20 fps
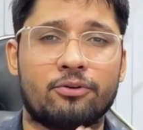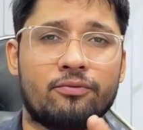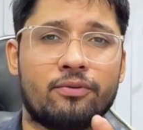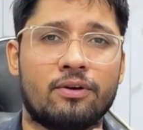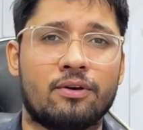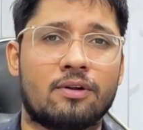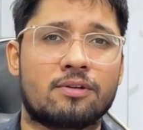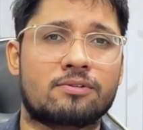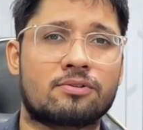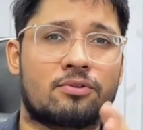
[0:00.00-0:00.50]
you
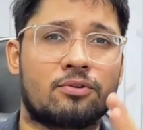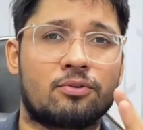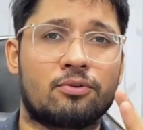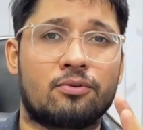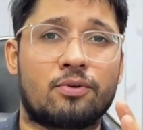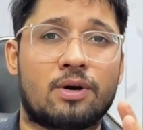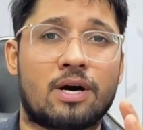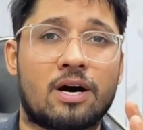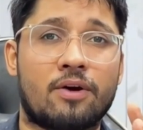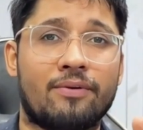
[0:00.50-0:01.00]
will also
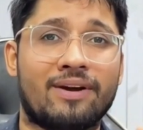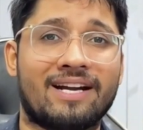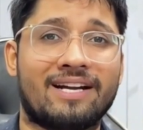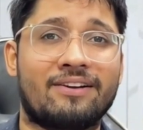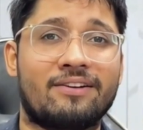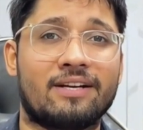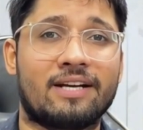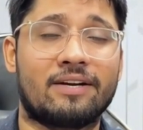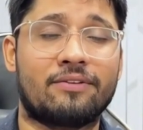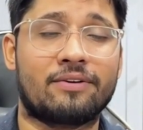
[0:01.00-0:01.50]
know how
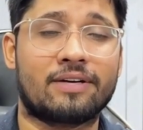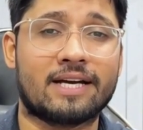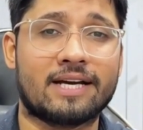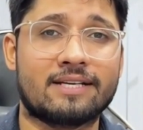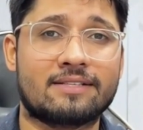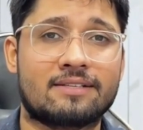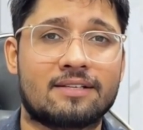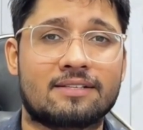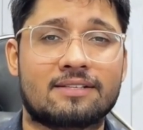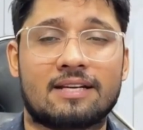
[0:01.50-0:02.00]

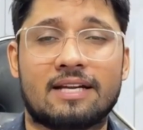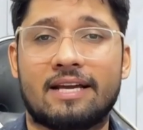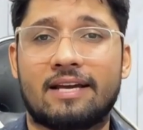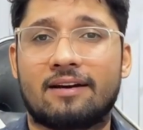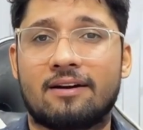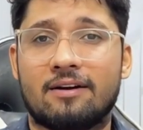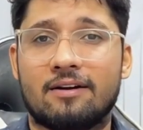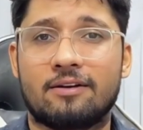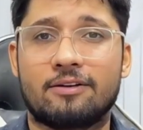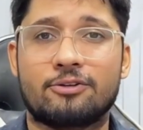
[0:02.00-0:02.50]
advertisers
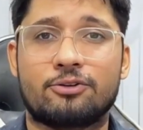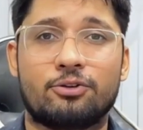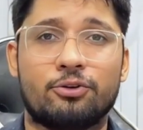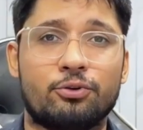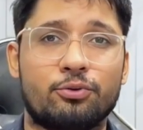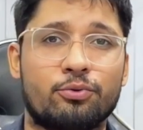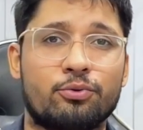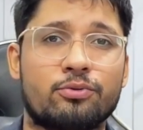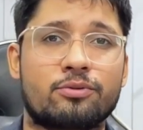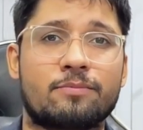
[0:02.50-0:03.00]
like us
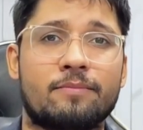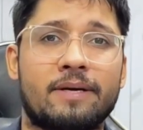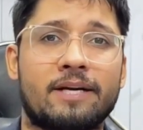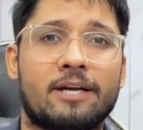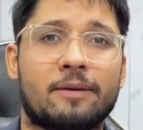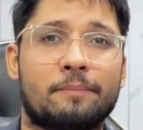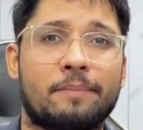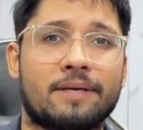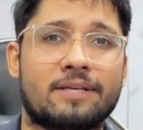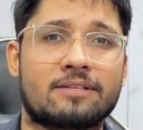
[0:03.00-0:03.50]
use
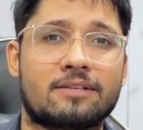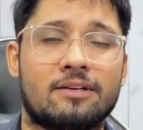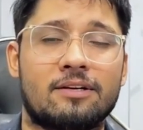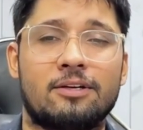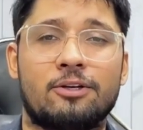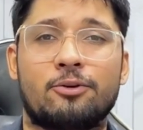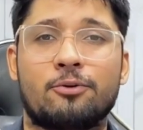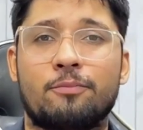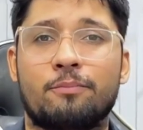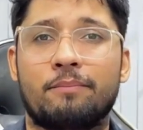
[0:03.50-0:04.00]
Meta
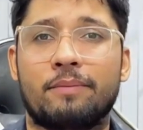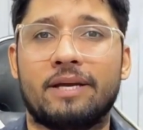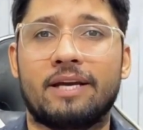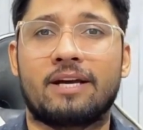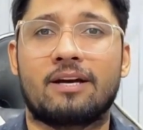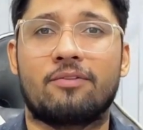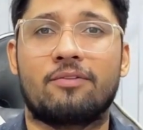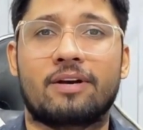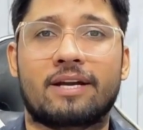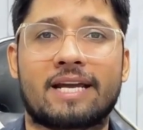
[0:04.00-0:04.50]
Pixel to
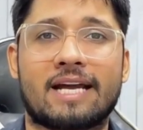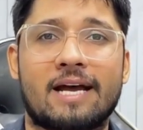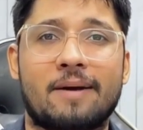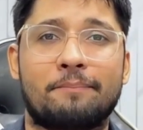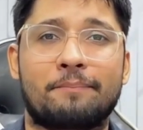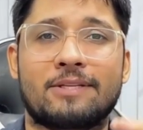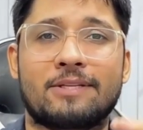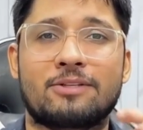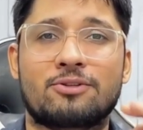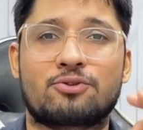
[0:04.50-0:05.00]
make our
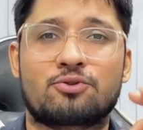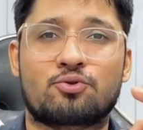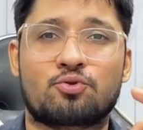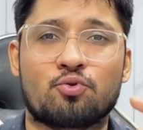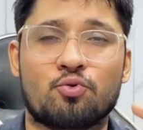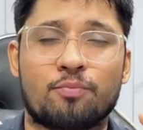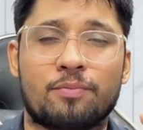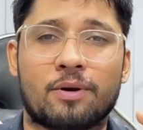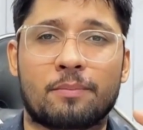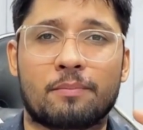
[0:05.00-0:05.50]
campaigns
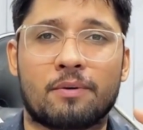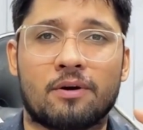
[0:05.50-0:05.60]
super